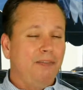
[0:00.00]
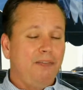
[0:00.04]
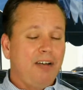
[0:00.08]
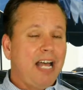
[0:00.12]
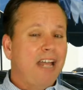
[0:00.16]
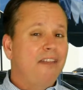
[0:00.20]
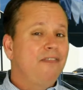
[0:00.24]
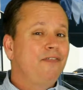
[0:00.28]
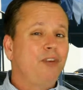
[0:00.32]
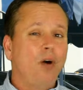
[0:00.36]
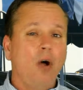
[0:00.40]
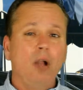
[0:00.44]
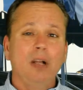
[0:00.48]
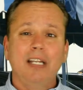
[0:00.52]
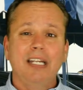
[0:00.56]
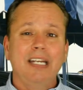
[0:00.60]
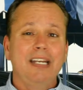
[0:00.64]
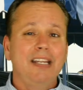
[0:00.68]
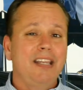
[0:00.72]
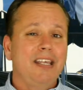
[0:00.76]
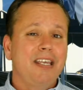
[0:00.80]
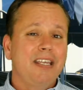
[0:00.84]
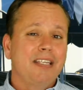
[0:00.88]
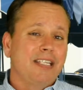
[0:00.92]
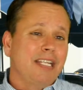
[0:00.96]
if I fall
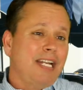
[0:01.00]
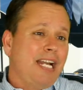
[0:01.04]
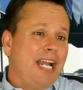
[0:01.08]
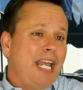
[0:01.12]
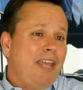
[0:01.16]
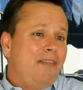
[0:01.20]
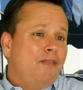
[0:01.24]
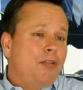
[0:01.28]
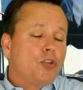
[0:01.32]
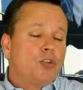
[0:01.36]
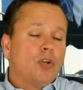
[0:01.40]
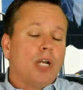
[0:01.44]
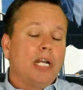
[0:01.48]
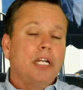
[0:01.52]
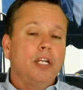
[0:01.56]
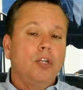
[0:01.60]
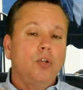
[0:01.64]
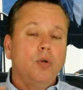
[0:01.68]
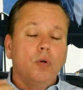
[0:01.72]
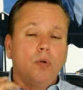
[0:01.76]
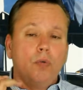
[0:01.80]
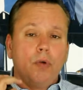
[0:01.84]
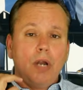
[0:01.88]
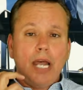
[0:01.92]
into this and I even try to do it